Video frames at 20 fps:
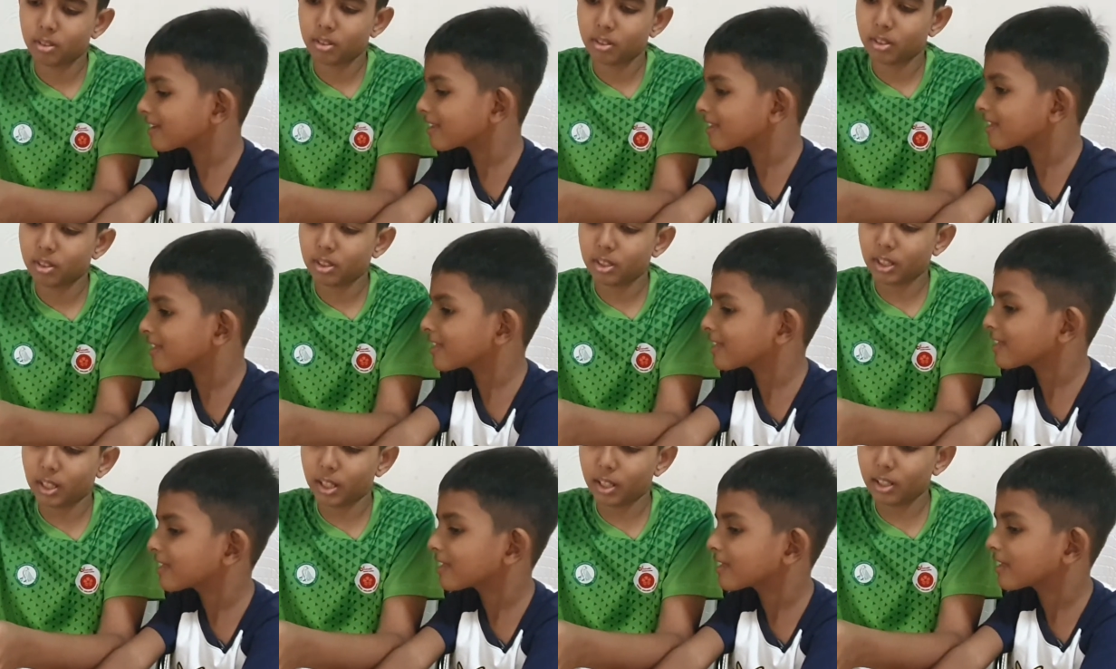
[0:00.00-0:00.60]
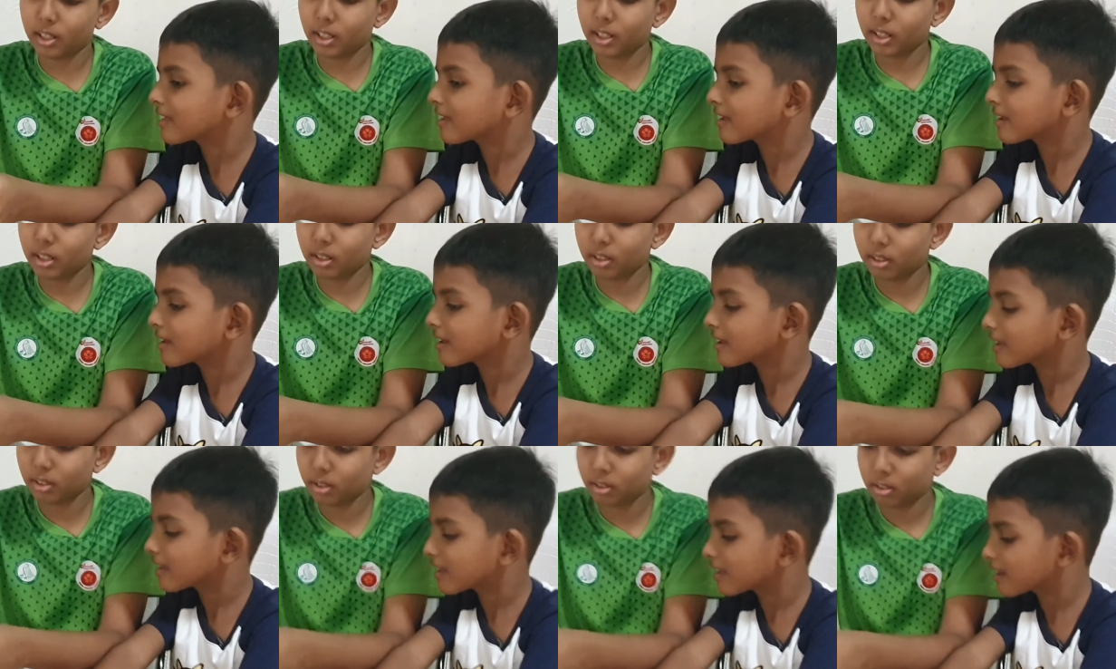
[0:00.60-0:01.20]
Speaker 1: Satellite?
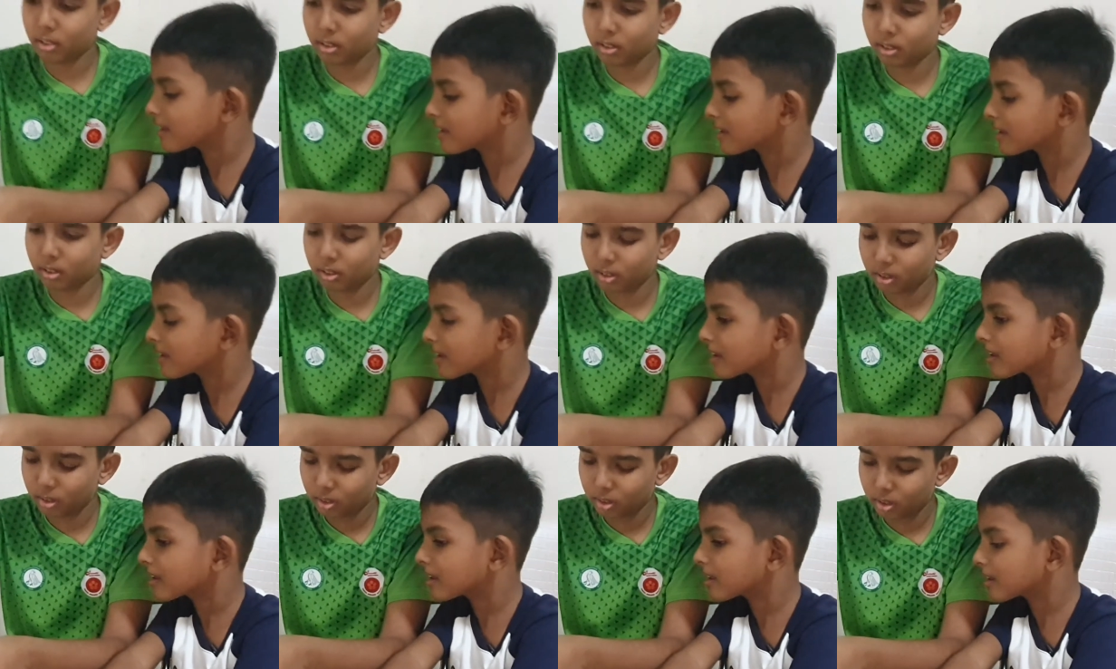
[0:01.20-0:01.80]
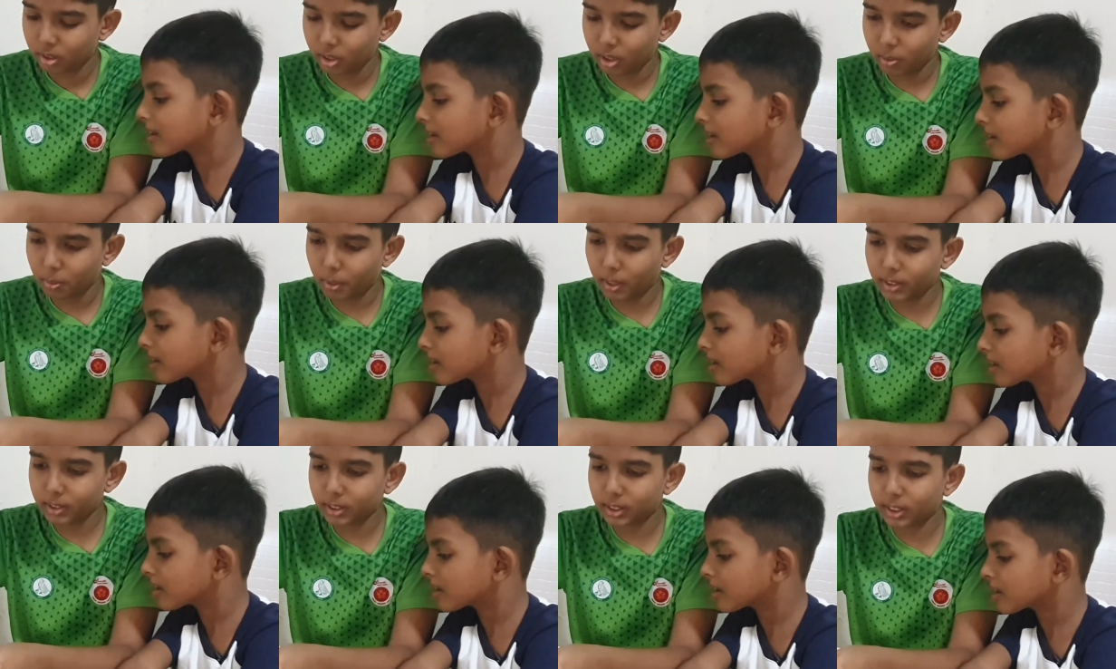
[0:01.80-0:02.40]
He
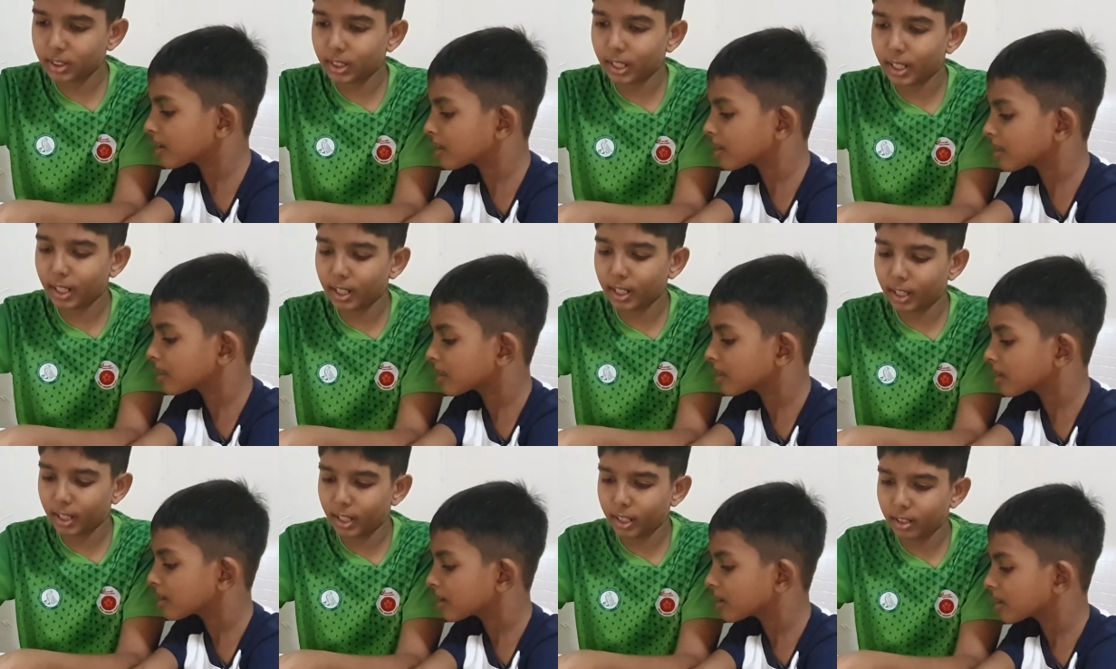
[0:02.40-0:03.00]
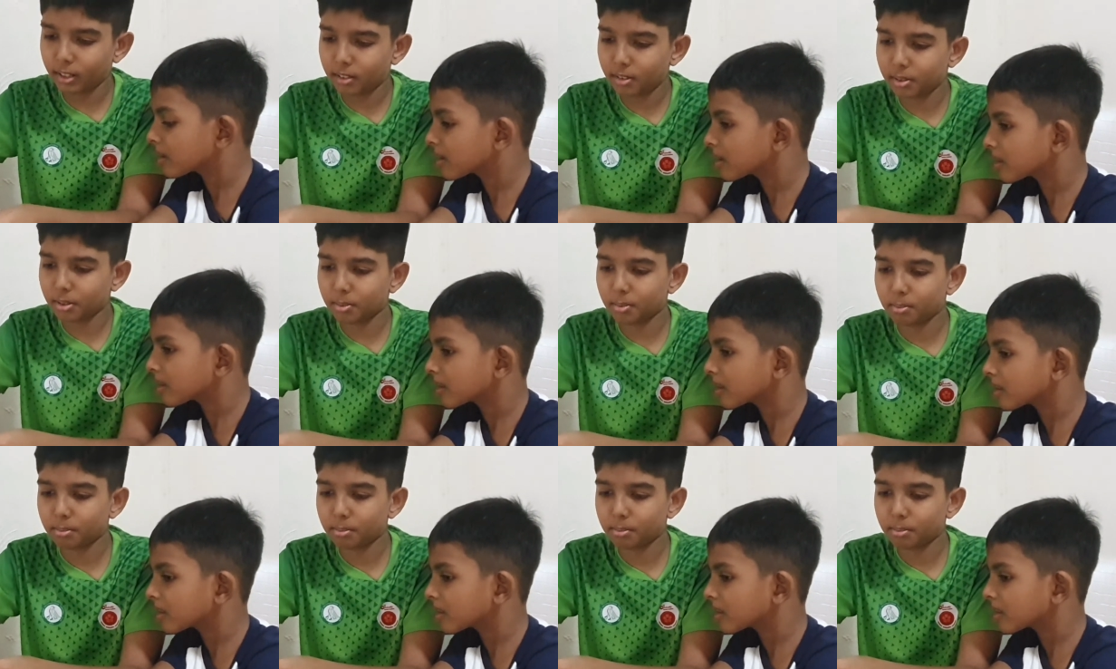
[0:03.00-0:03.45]
wants the satellite.